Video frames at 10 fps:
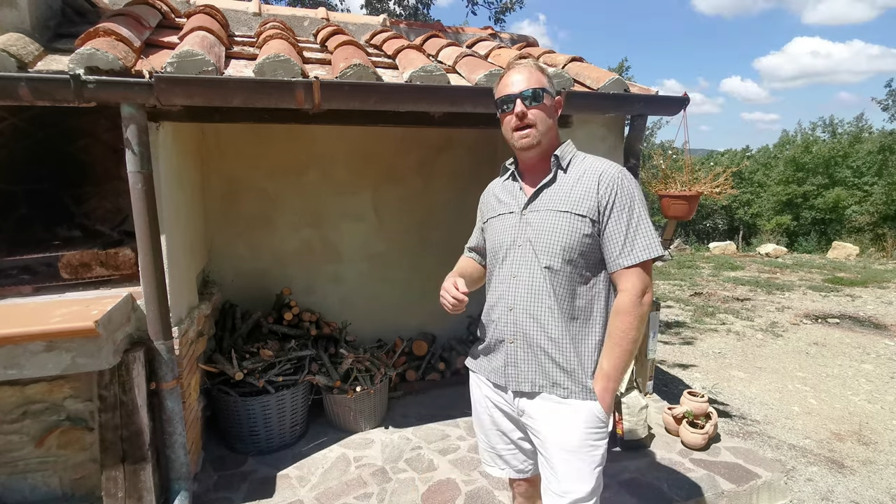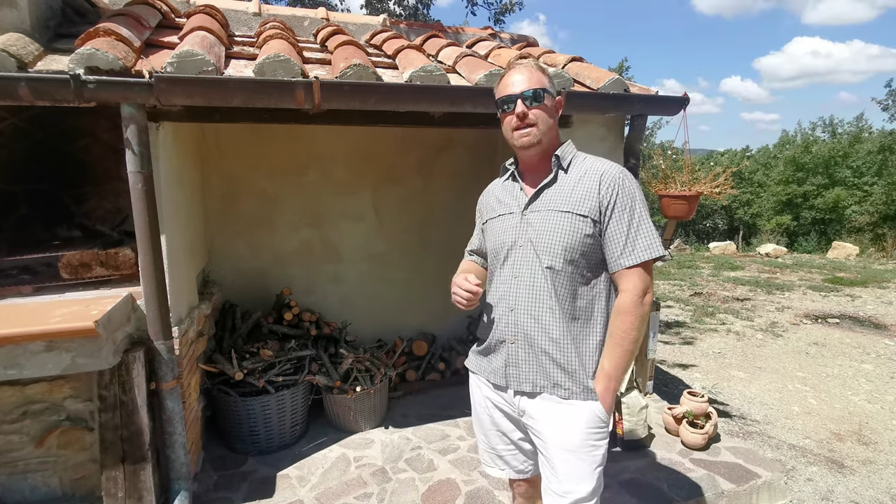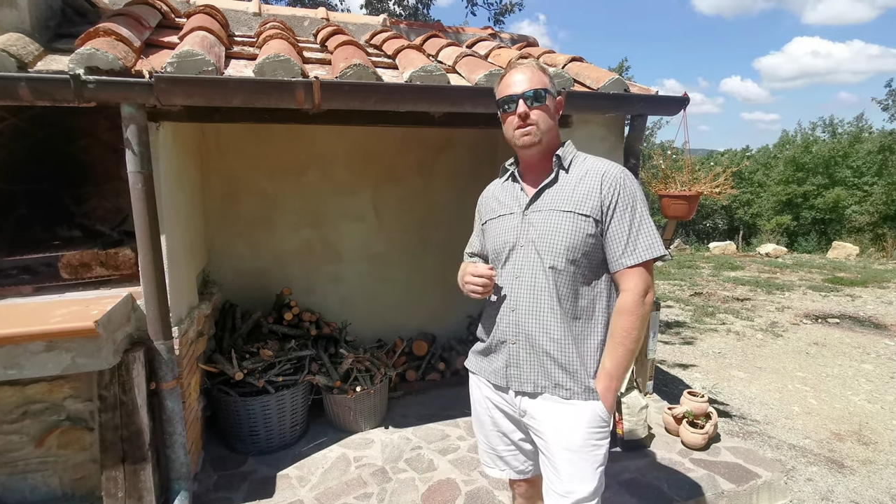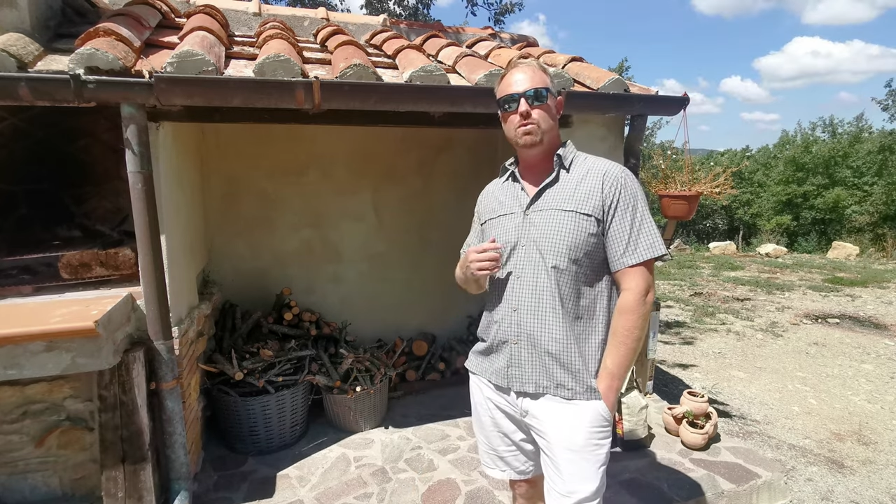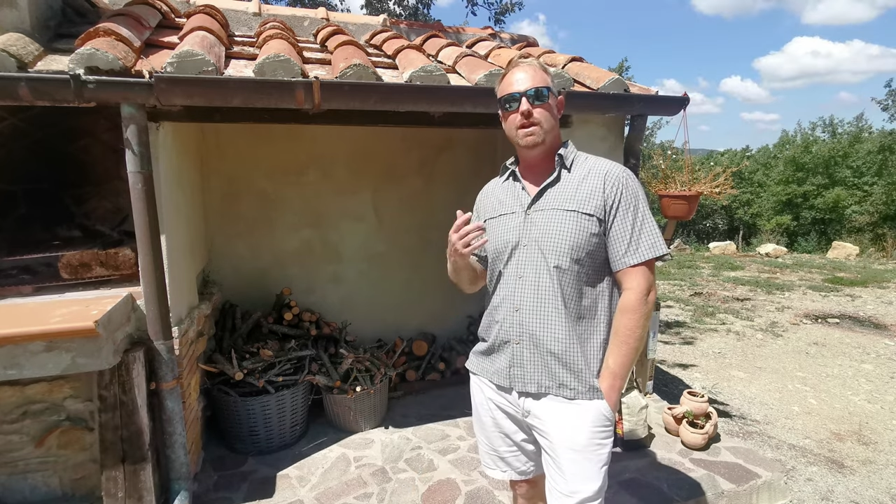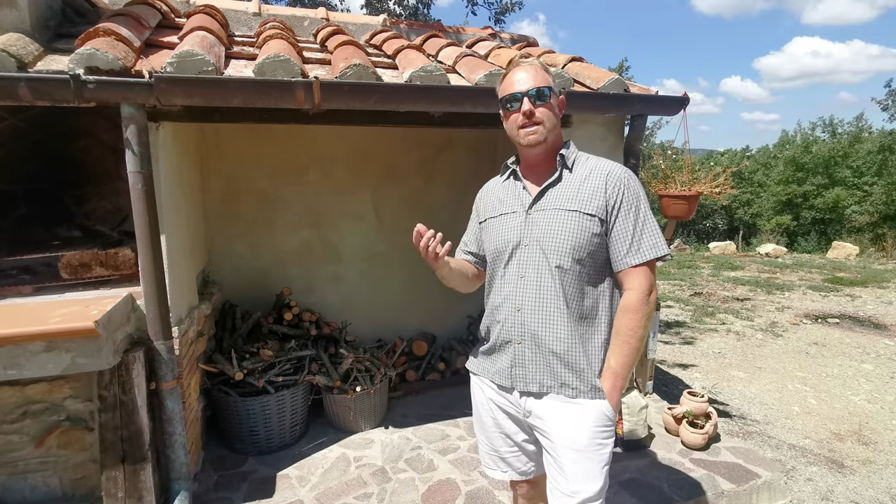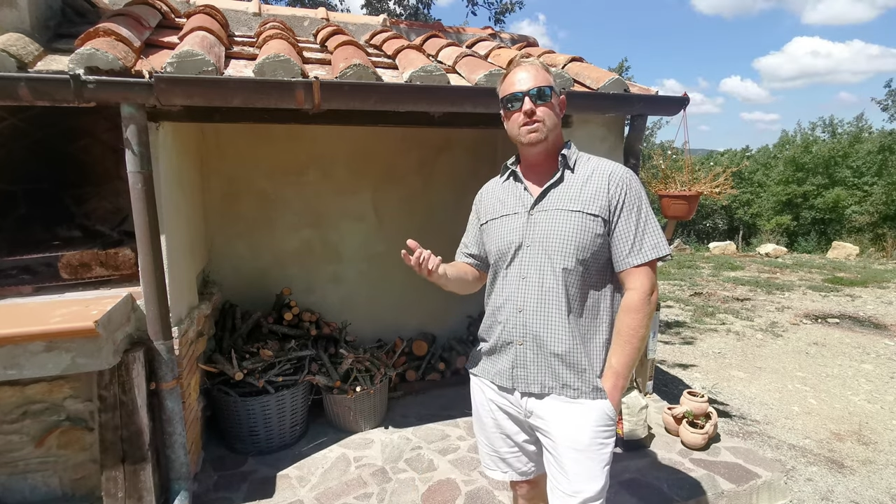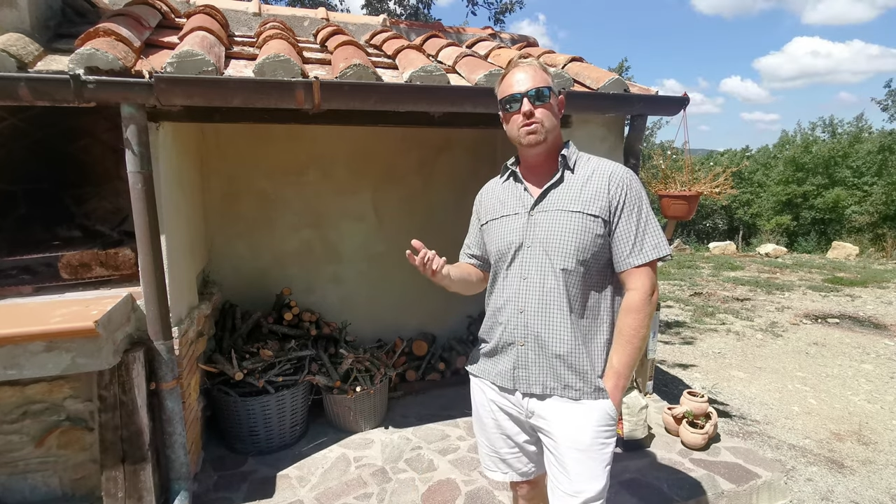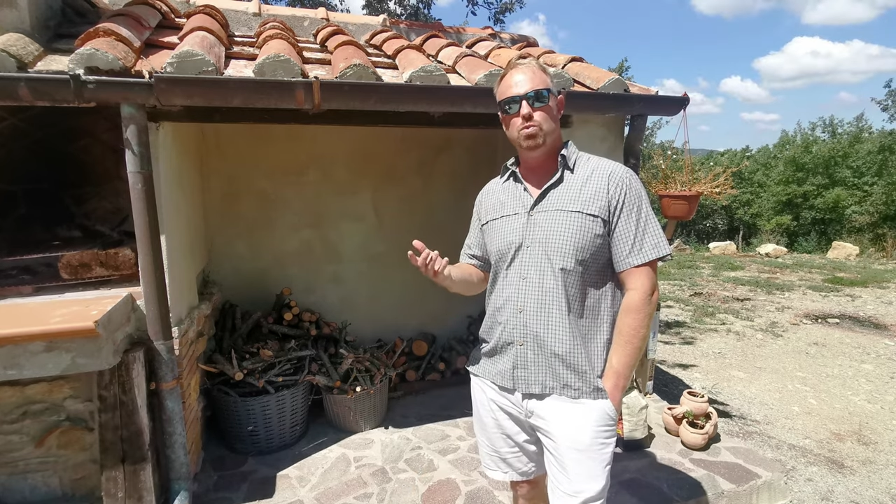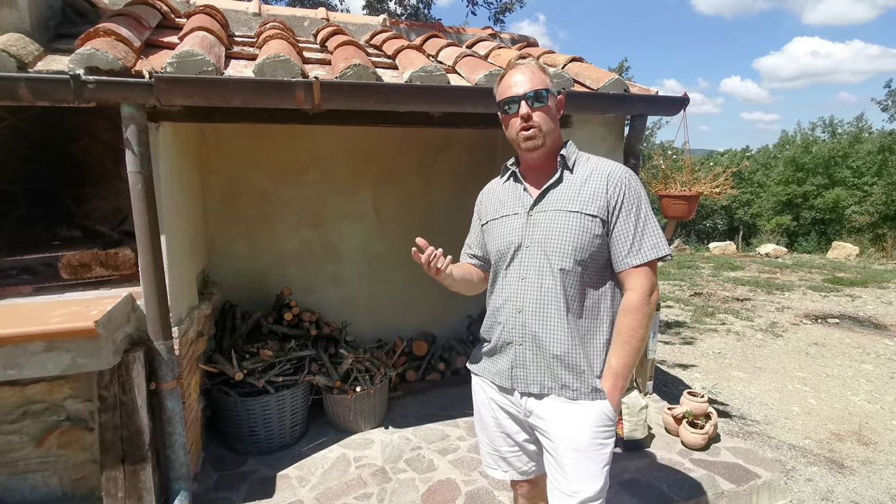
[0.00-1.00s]
As it
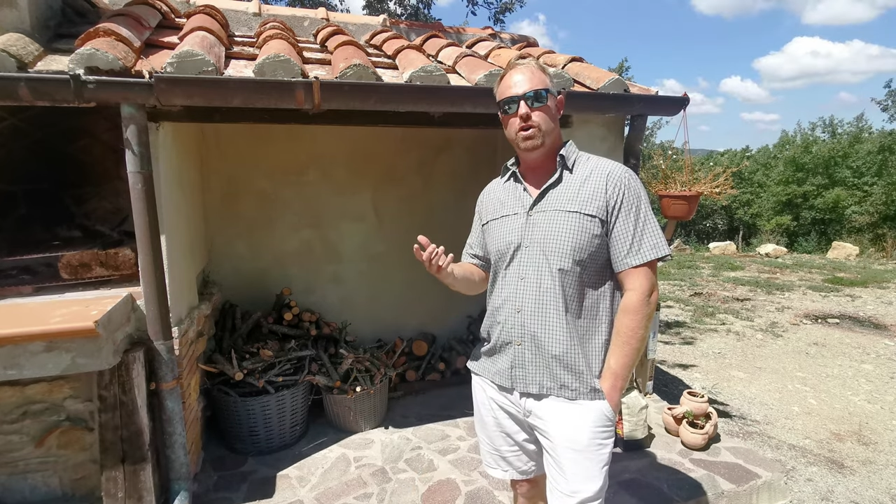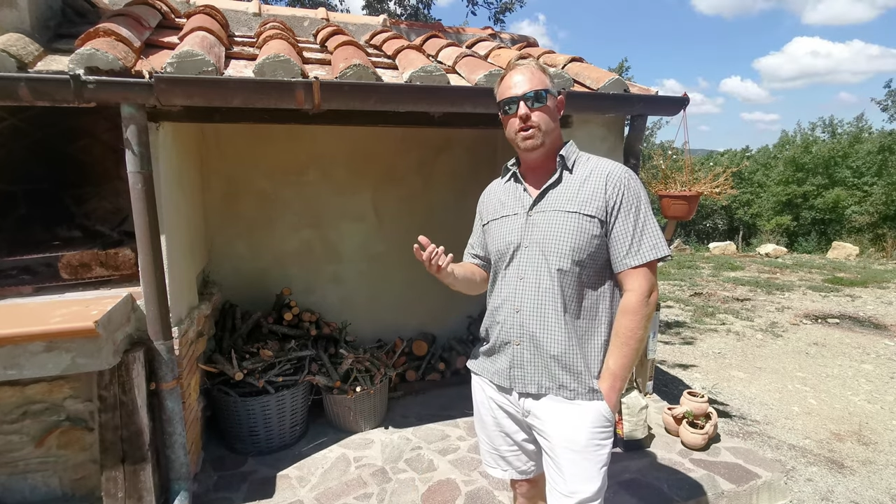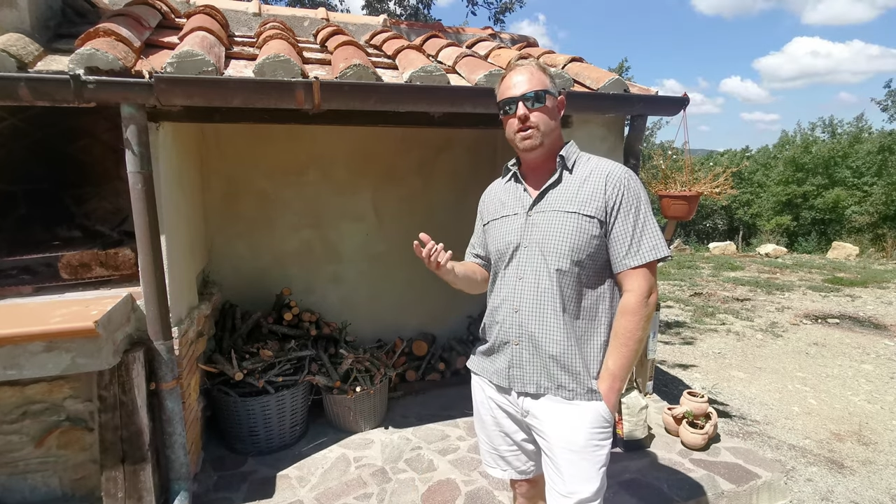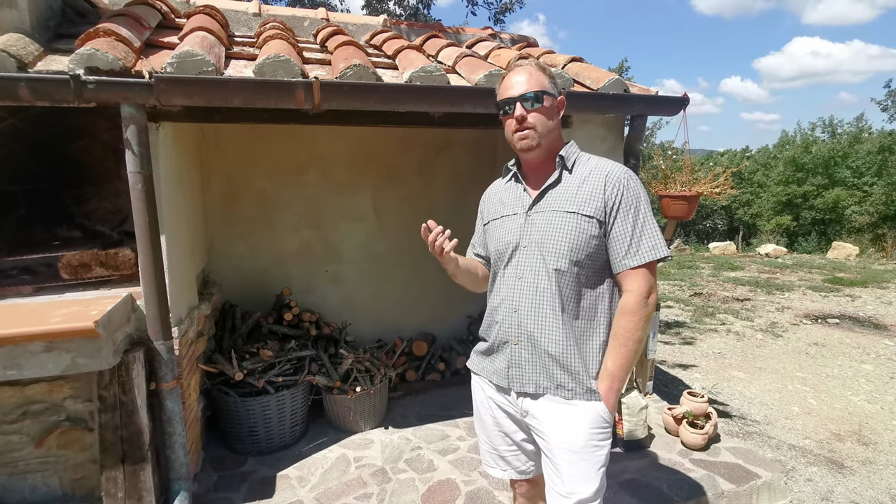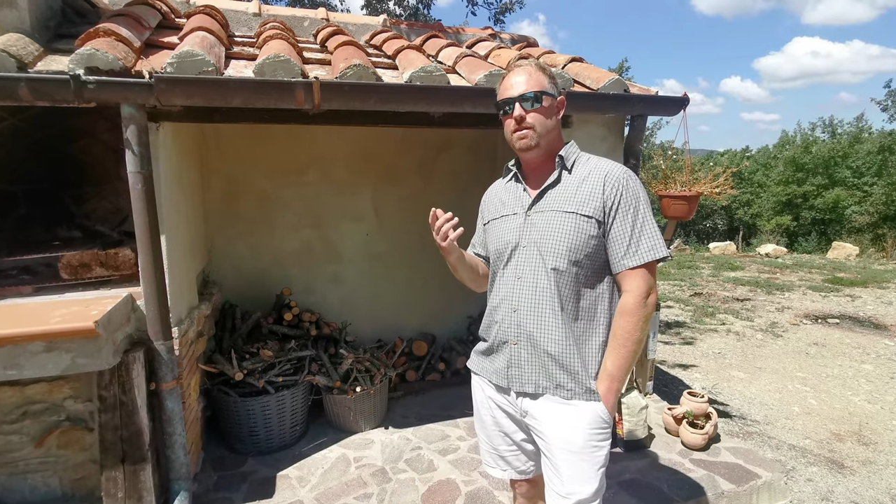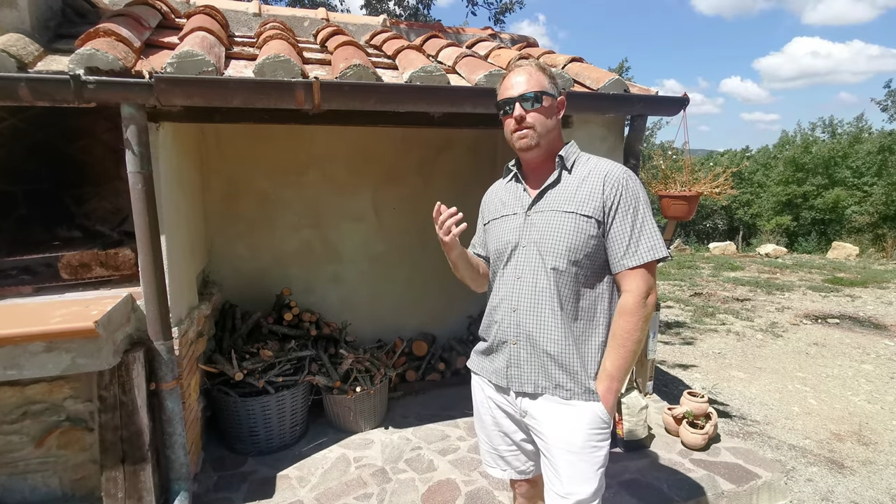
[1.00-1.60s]
relates to wood,